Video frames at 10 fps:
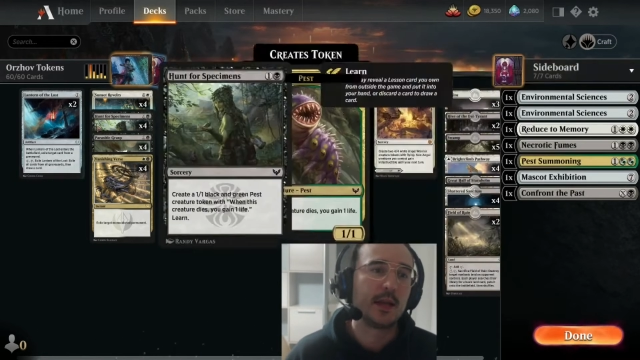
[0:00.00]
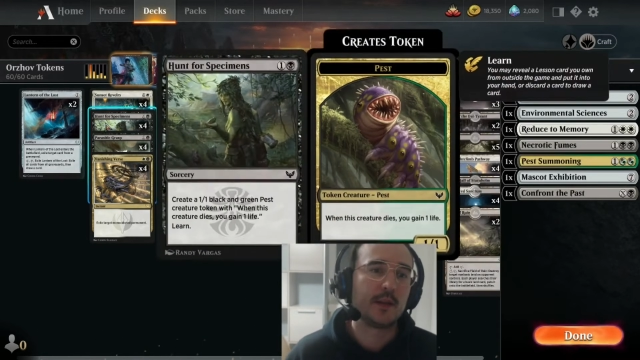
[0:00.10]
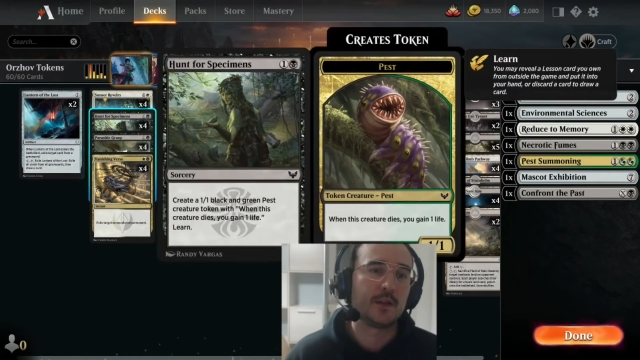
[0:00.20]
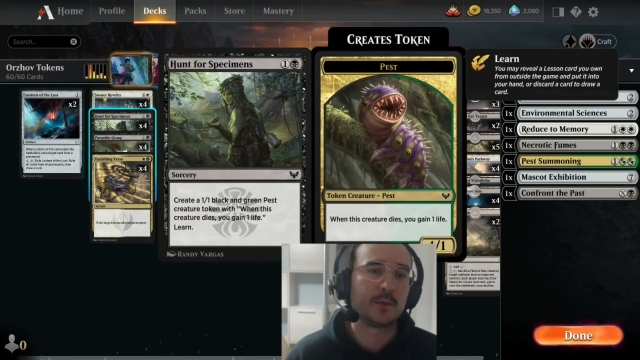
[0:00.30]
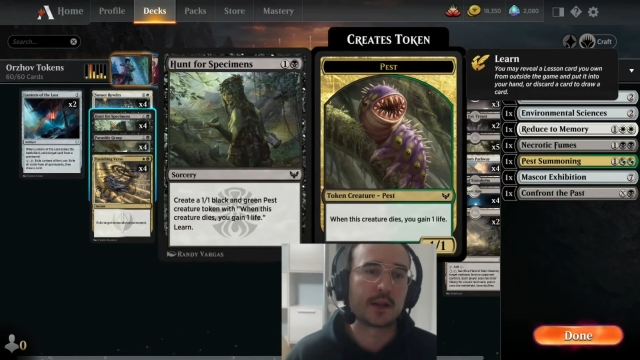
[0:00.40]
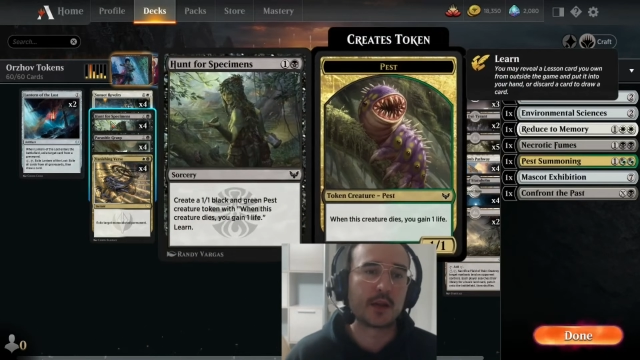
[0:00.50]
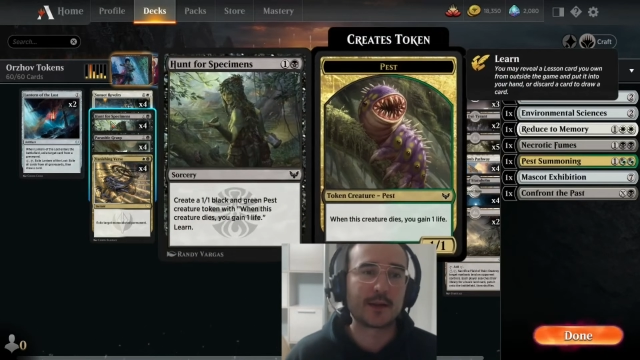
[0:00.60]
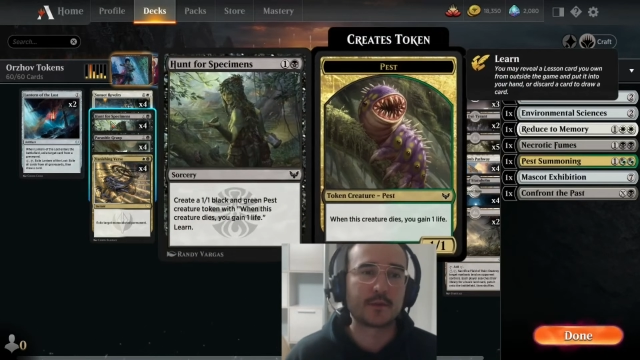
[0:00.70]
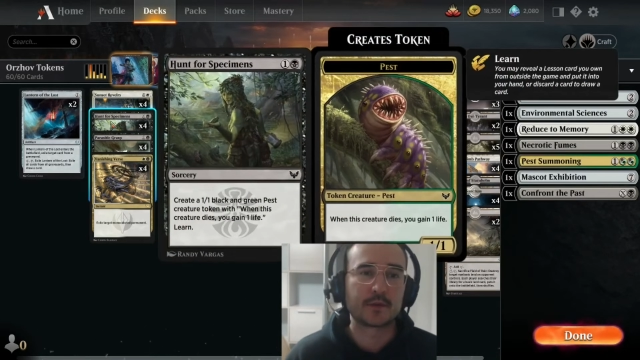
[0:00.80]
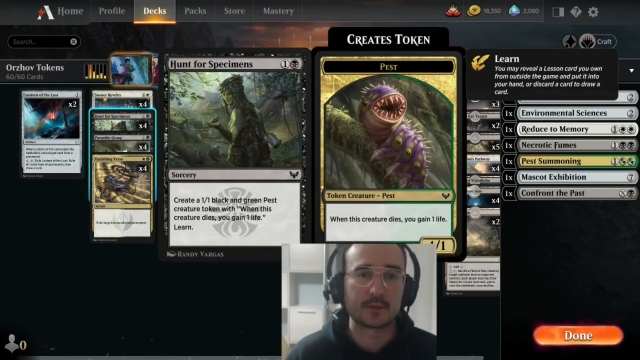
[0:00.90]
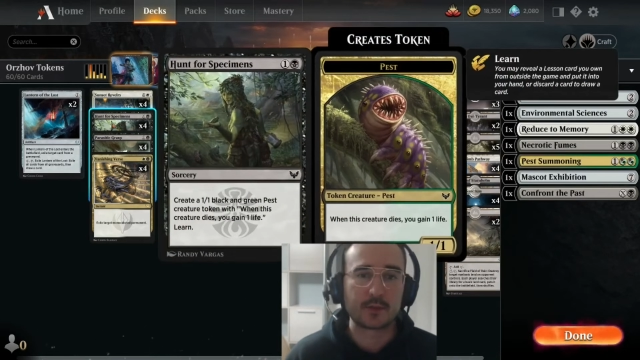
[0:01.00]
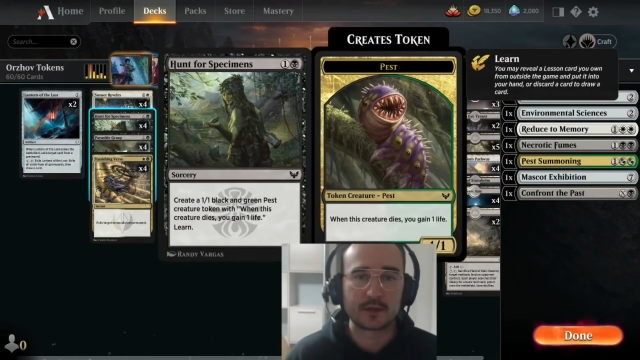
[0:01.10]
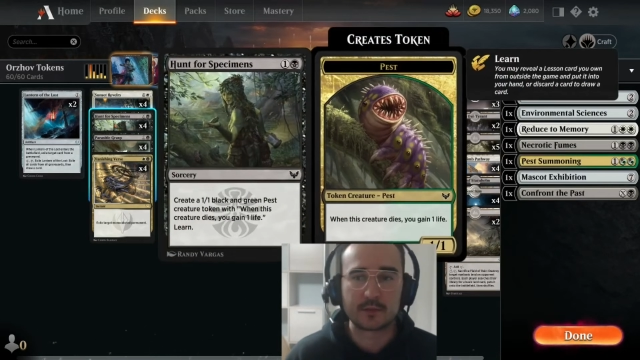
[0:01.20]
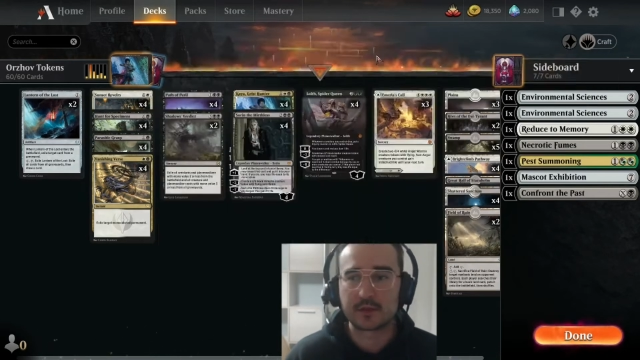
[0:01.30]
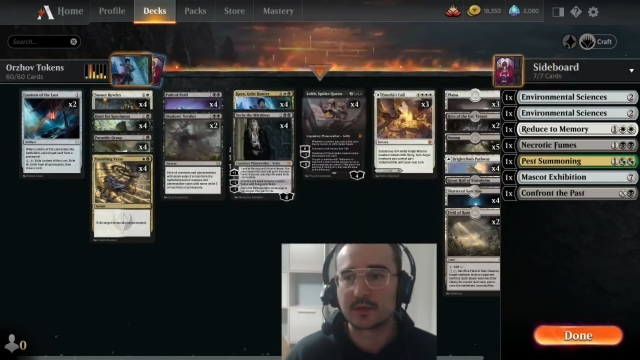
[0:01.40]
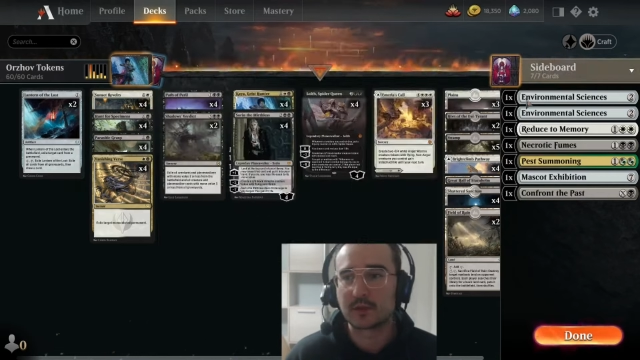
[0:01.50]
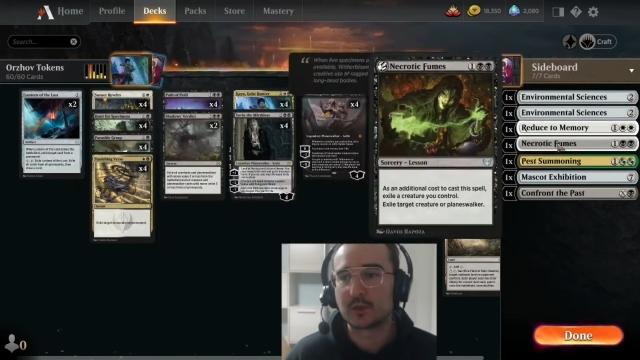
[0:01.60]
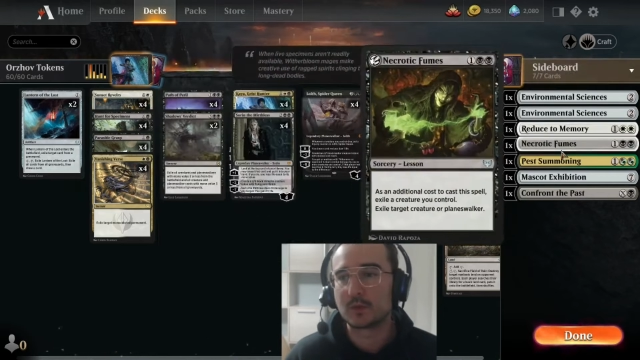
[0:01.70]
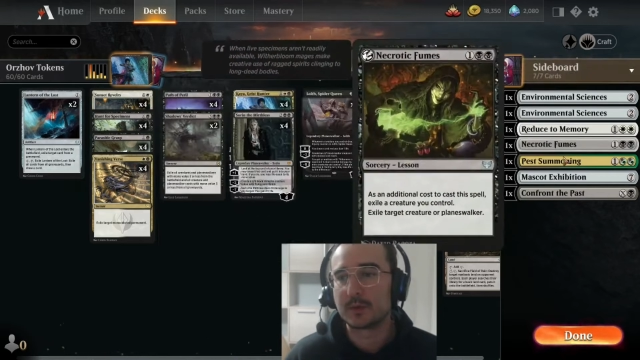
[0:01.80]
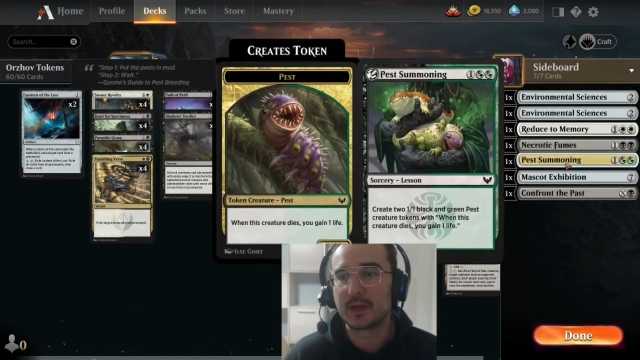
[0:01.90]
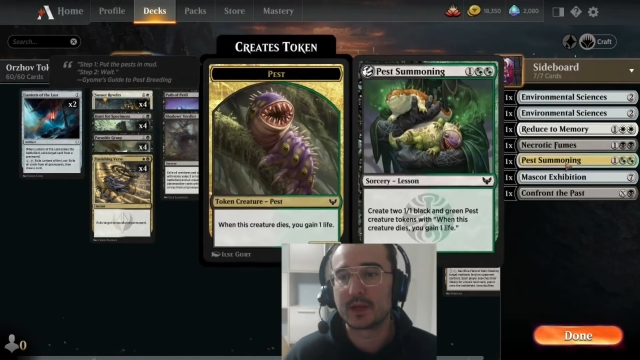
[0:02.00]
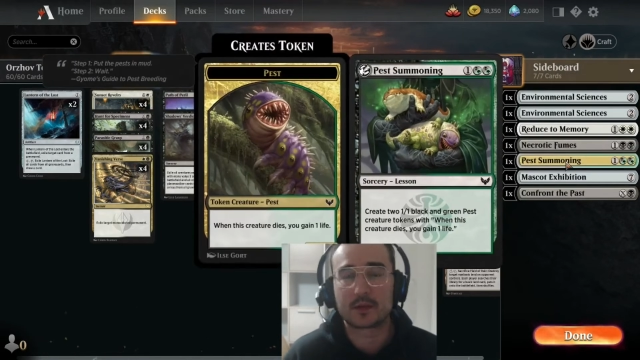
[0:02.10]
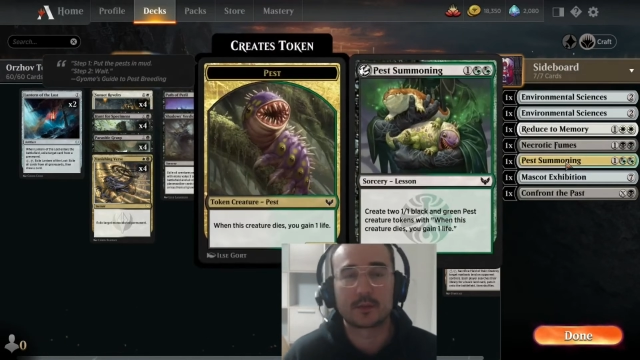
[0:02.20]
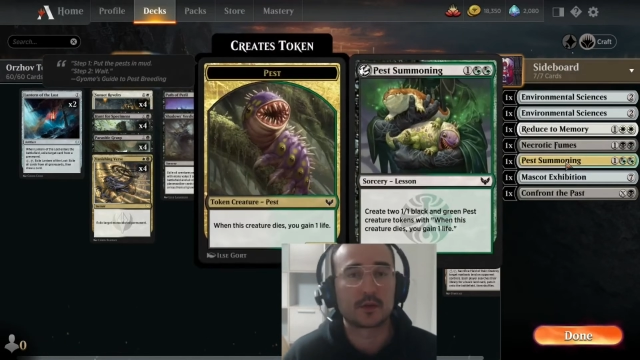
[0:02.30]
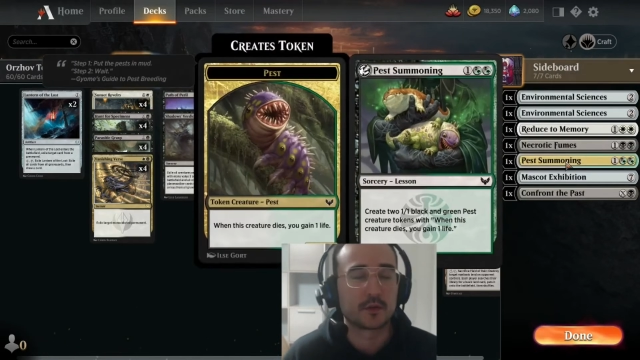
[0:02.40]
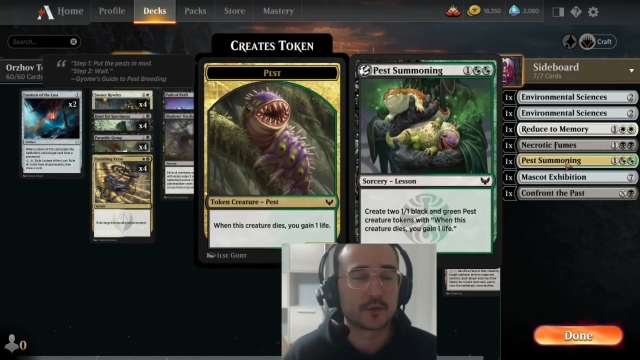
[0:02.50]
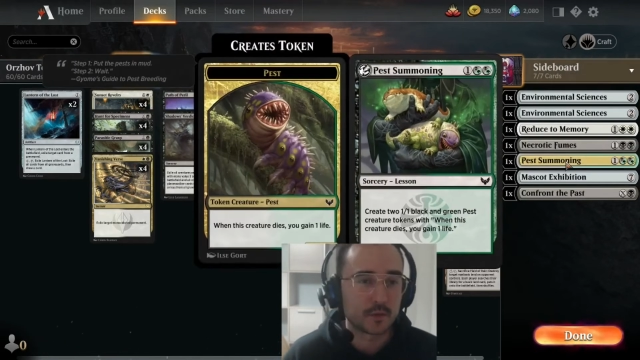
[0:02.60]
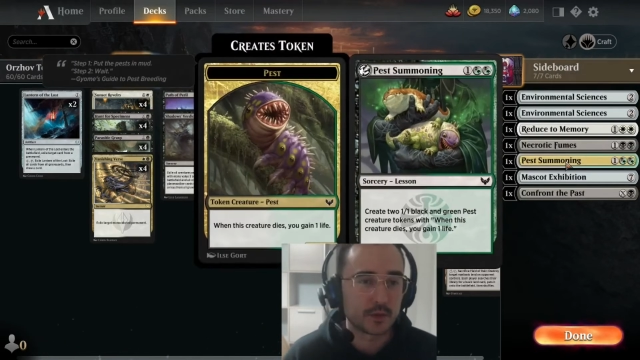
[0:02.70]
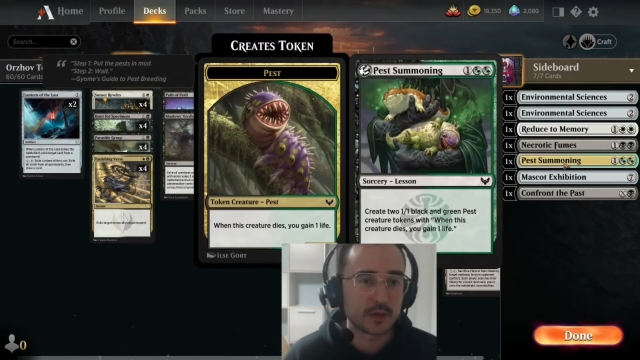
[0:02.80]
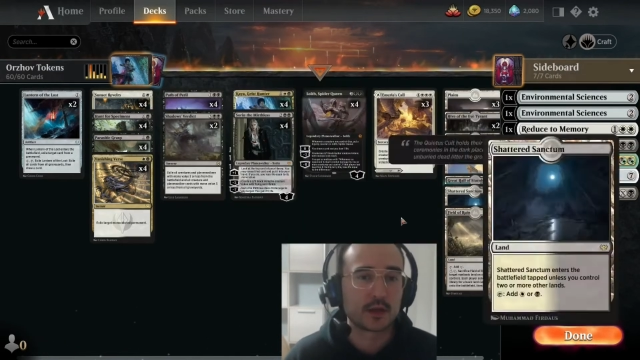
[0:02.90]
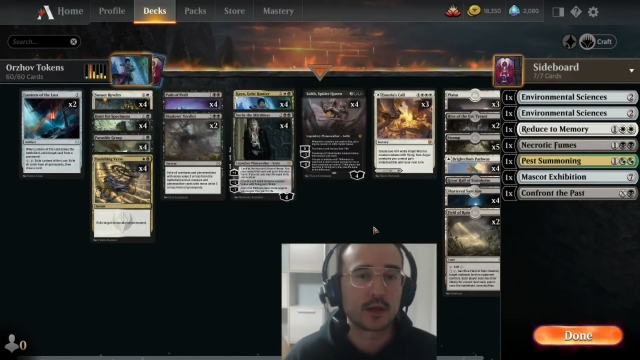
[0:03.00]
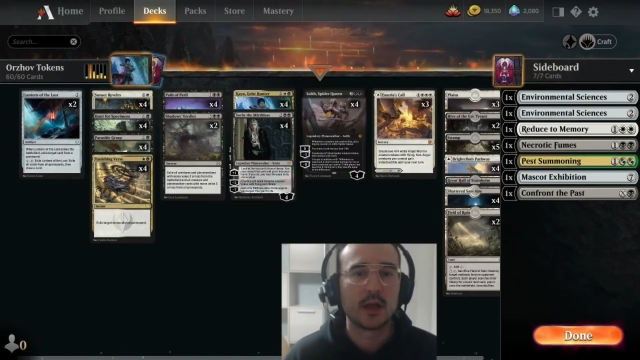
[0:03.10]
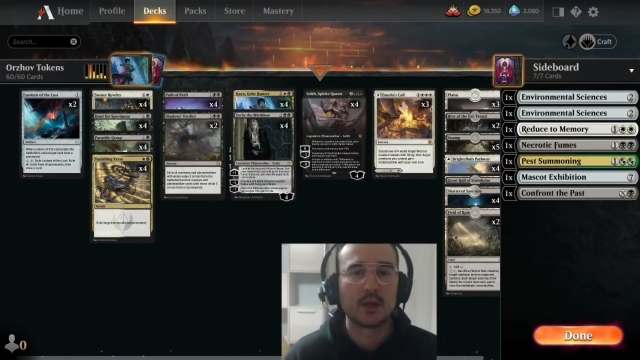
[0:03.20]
If you play a Hunt for Specimens on 2 and Past Summoning on 3,